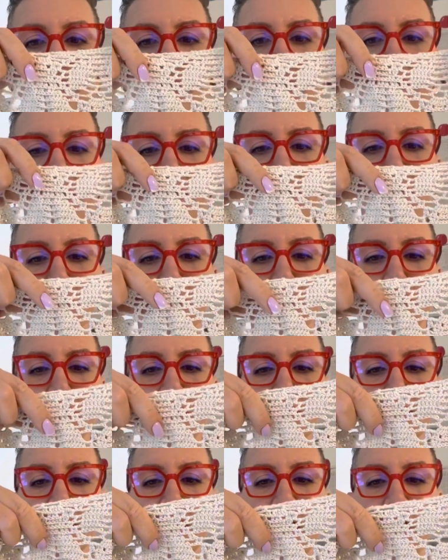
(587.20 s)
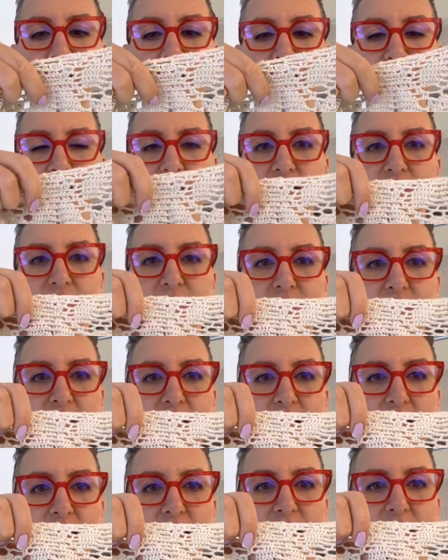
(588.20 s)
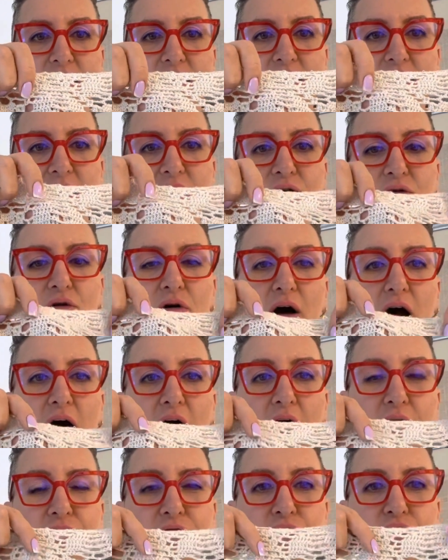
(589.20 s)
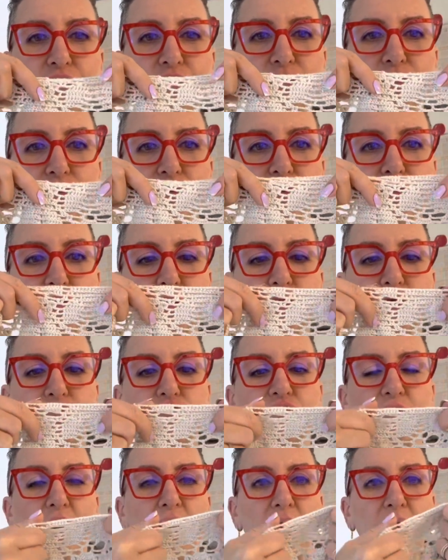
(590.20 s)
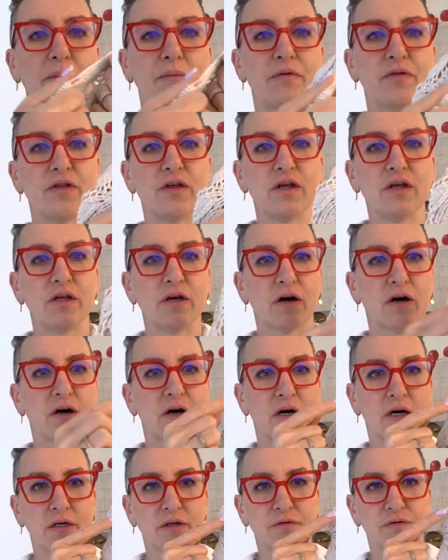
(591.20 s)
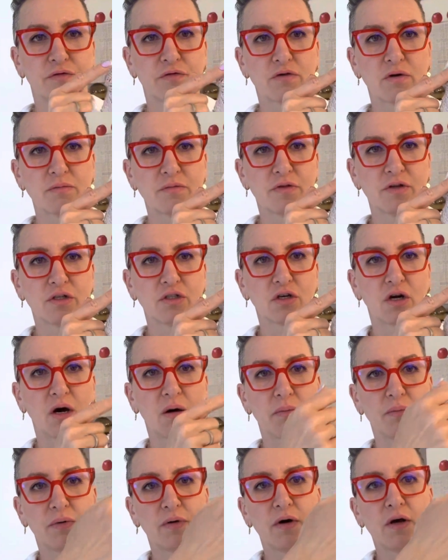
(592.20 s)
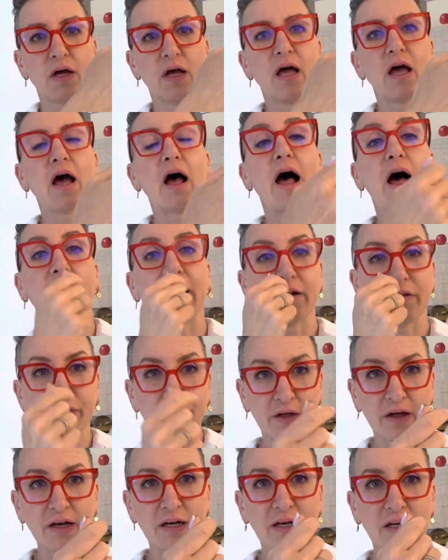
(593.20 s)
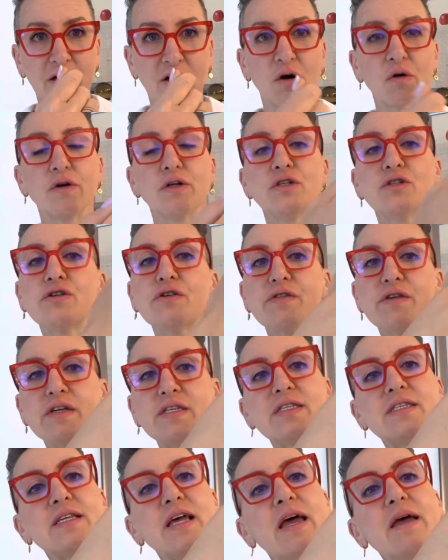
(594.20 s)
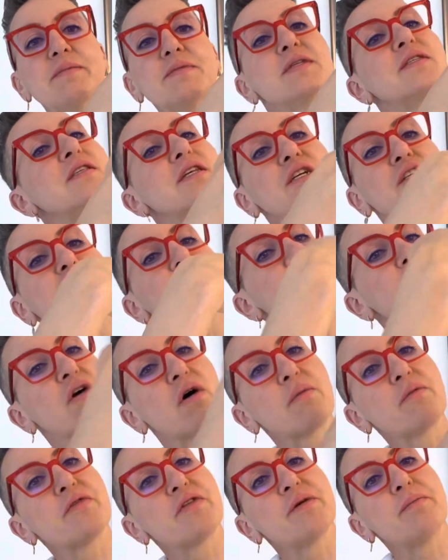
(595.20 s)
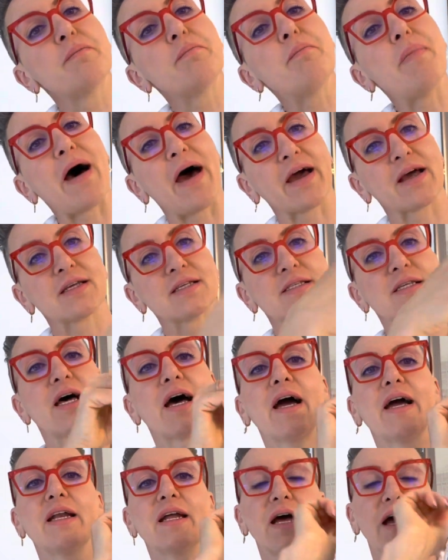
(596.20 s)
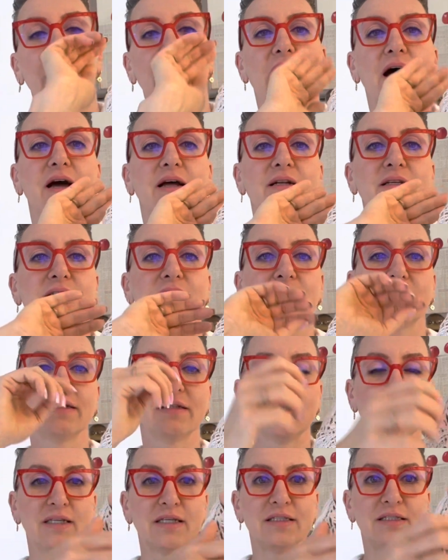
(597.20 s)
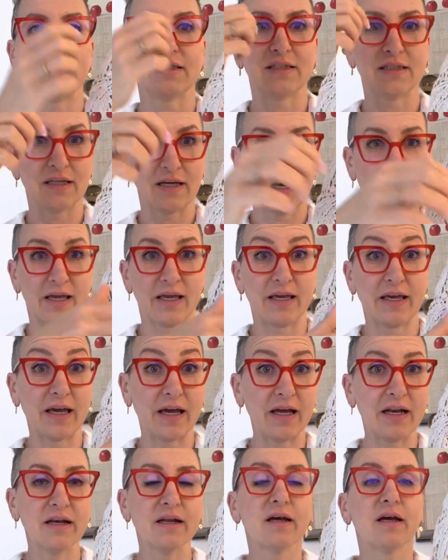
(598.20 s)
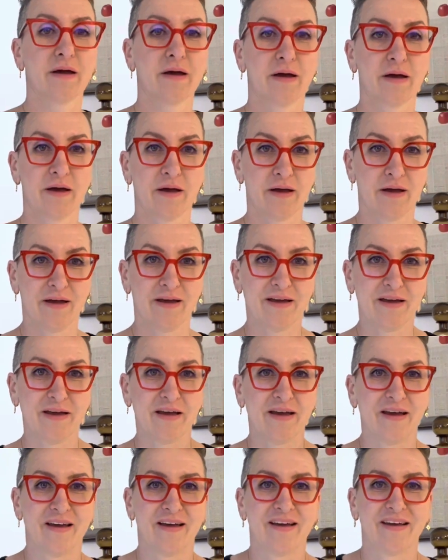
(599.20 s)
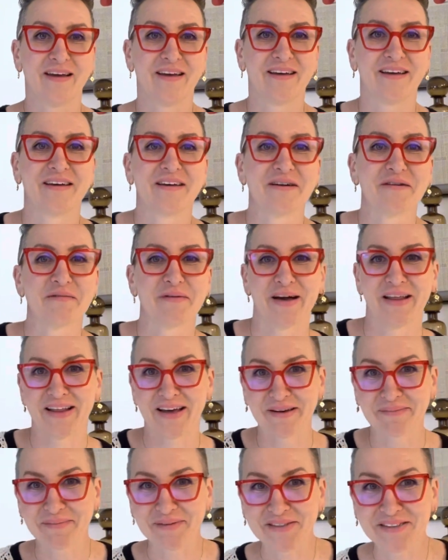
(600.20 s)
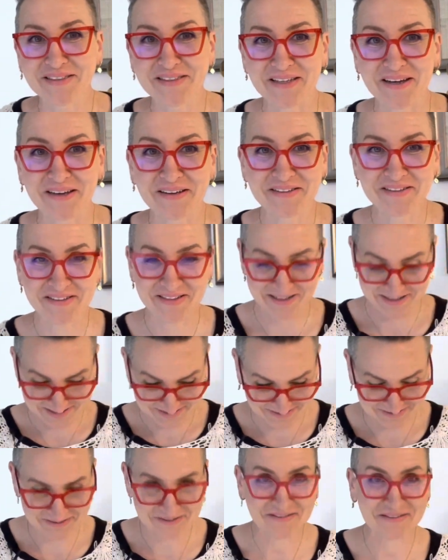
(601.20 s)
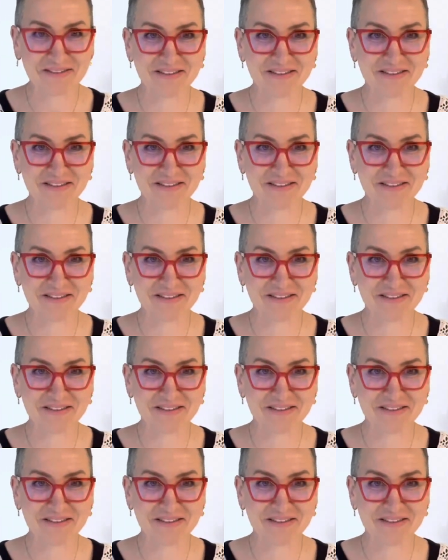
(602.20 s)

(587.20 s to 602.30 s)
stitches and you have to grab the yarn from the top and then go into the same stitch from the back side and knit it again. Well, I put it on so you could